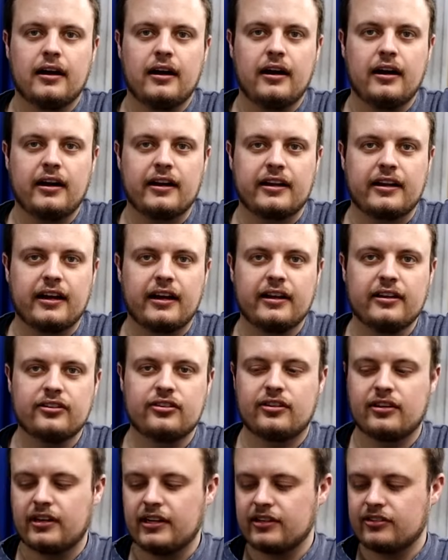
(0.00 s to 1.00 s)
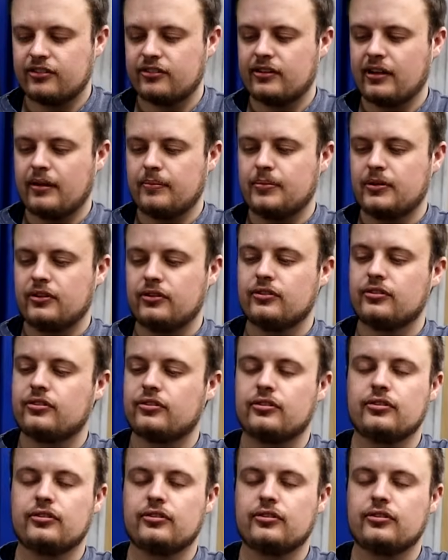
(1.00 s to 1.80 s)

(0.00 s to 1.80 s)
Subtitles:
Alright guys, the next step is